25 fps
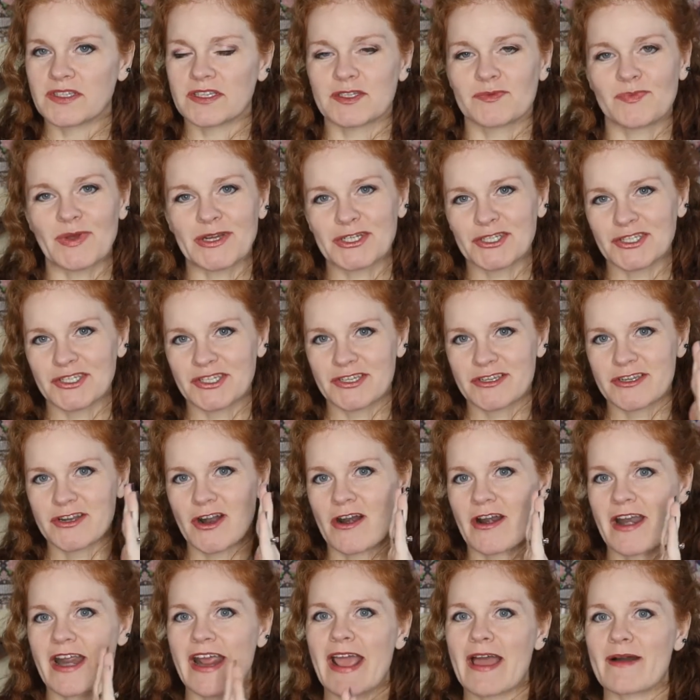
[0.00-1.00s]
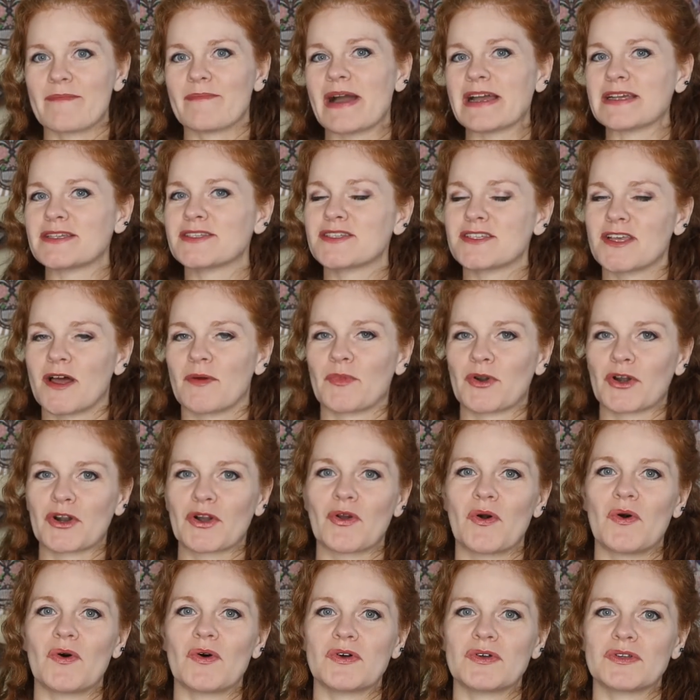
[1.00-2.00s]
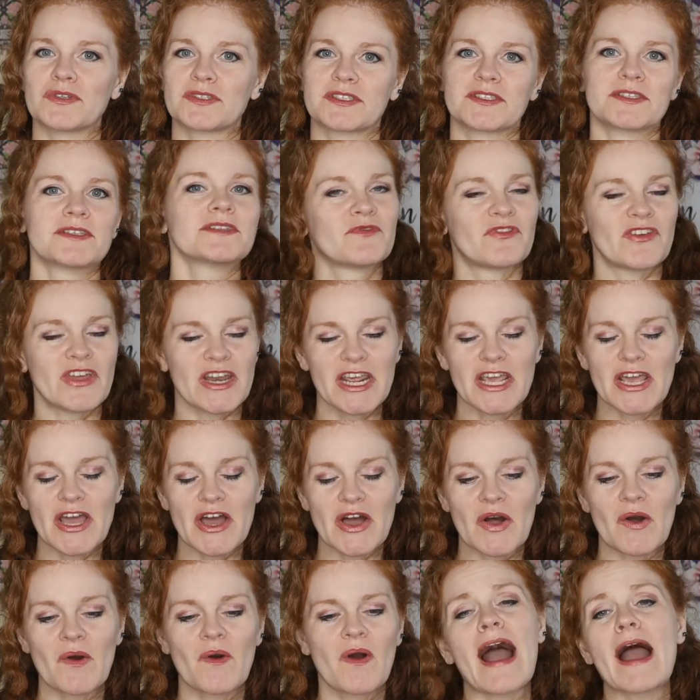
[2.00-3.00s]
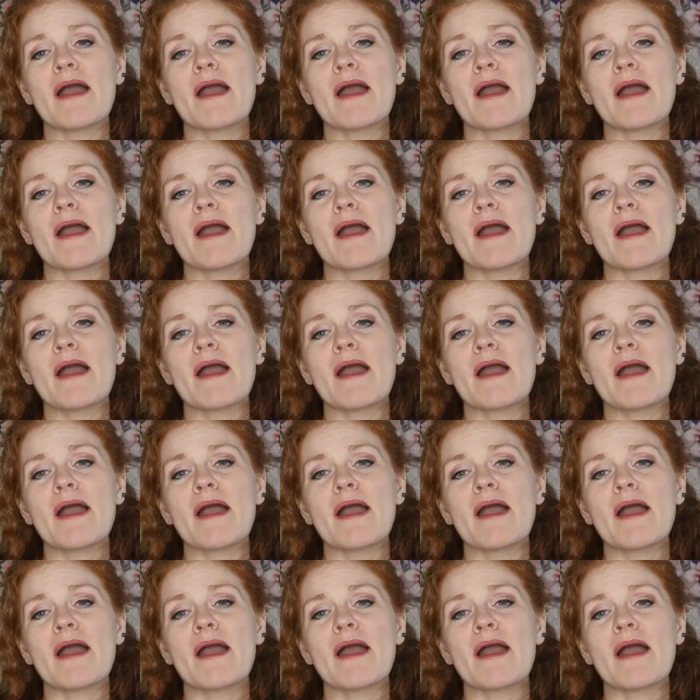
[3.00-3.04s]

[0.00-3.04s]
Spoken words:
especially starting at my summer goals video,